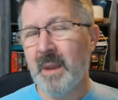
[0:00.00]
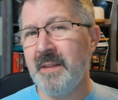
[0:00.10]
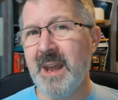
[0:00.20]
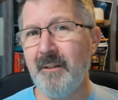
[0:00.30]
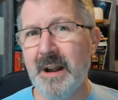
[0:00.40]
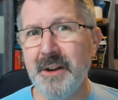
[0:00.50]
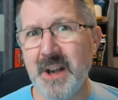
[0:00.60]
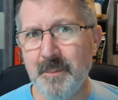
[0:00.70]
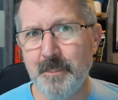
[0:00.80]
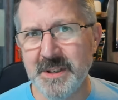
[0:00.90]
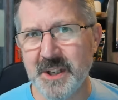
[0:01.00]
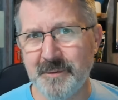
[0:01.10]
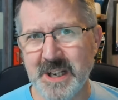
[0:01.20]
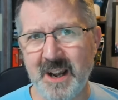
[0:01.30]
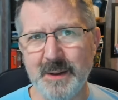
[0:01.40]
there are numbers
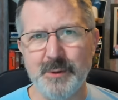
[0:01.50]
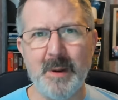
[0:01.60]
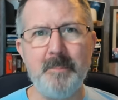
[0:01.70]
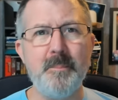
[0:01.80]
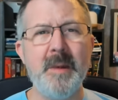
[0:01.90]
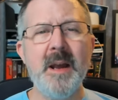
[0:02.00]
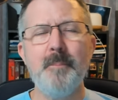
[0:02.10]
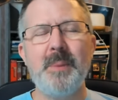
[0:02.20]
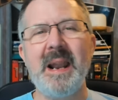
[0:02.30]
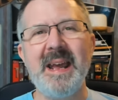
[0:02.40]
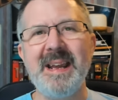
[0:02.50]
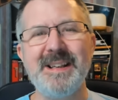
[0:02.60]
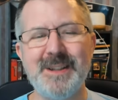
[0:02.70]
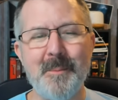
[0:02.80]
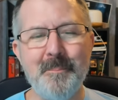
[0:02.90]
of times when
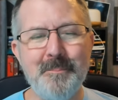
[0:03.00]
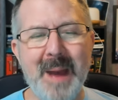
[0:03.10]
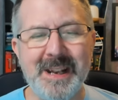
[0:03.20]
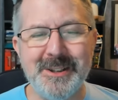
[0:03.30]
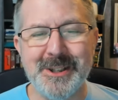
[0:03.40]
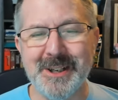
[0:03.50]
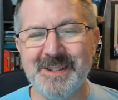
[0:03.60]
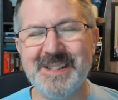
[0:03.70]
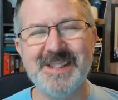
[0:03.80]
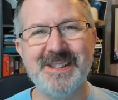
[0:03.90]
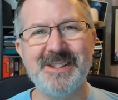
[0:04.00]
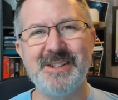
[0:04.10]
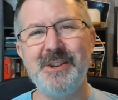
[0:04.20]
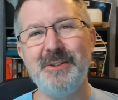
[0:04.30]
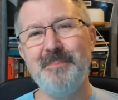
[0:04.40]
players mentions
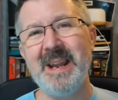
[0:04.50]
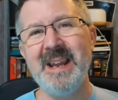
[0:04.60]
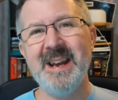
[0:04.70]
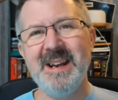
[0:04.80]
to me